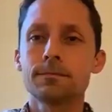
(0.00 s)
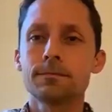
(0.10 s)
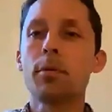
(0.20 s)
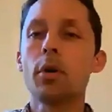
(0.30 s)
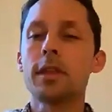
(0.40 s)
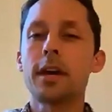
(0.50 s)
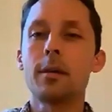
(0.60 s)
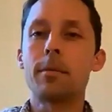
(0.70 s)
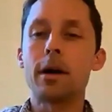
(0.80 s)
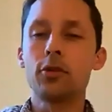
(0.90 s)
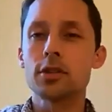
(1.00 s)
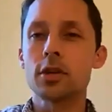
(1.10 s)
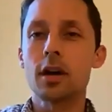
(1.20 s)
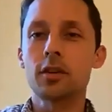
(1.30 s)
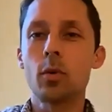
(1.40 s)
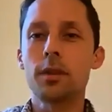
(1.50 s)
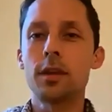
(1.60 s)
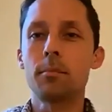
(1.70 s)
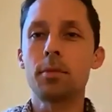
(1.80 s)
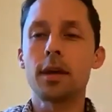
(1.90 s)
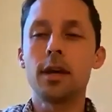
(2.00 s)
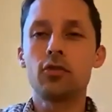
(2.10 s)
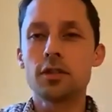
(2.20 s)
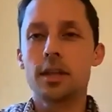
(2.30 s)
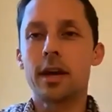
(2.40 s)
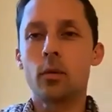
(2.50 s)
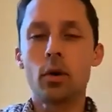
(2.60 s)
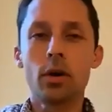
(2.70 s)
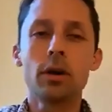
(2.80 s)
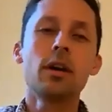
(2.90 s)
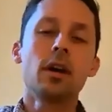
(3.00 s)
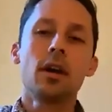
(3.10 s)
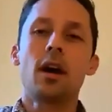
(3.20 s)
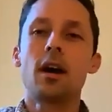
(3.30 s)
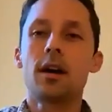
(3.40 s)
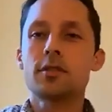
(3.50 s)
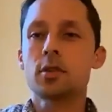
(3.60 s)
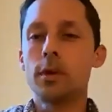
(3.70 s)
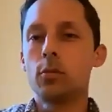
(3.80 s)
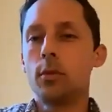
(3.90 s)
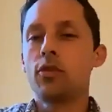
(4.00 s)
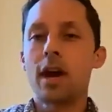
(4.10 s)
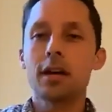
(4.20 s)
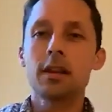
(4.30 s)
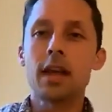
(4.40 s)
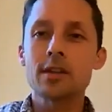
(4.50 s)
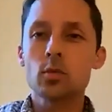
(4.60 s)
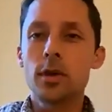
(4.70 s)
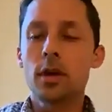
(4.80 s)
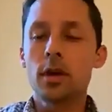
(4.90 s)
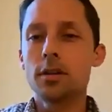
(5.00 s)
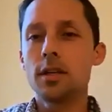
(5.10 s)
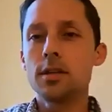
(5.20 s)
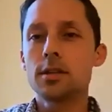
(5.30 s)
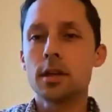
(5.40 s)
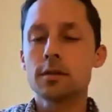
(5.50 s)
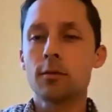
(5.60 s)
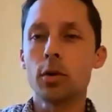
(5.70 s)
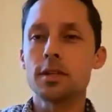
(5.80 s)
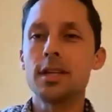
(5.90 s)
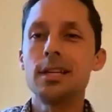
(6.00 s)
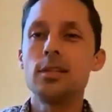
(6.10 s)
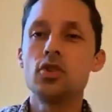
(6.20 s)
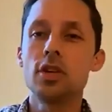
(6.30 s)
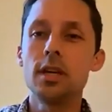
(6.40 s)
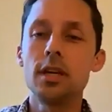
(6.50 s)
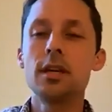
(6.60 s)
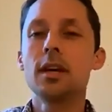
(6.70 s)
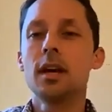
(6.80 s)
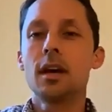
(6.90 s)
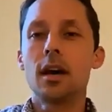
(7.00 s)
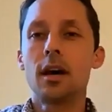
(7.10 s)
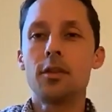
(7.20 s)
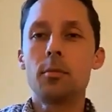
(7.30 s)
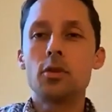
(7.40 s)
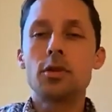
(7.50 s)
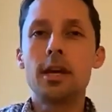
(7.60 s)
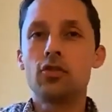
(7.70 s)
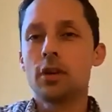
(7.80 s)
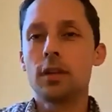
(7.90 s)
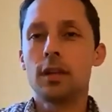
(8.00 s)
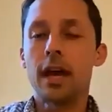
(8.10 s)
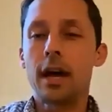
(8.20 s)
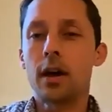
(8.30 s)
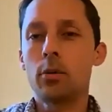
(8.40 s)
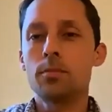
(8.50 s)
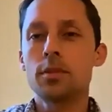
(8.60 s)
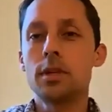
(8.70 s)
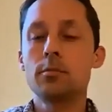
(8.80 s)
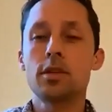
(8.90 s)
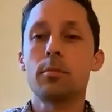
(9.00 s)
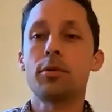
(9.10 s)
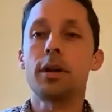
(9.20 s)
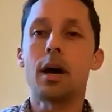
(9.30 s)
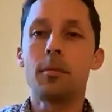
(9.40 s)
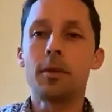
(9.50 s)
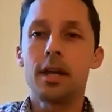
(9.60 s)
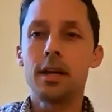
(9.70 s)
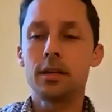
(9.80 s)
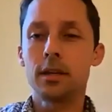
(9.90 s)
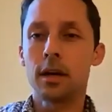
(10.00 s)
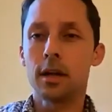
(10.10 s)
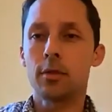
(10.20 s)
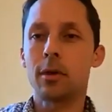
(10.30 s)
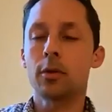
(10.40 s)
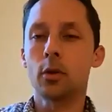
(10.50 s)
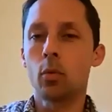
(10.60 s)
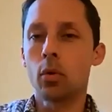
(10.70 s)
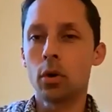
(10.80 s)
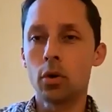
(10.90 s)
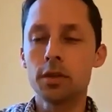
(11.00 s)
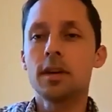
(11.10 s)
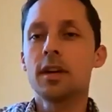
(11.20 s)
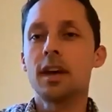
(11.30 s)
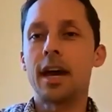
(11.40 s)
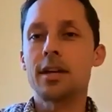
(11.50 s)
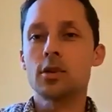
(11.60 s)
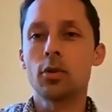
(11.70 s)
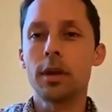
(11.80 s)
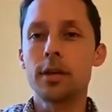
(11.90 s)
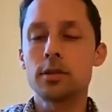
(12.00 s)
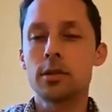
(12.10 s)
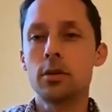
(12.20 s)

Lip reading: pulling that up, I'll just talk to what the implications of that were. So we chatted last week on D614G, the mutation that now seems to predominate throughout the world as it relates to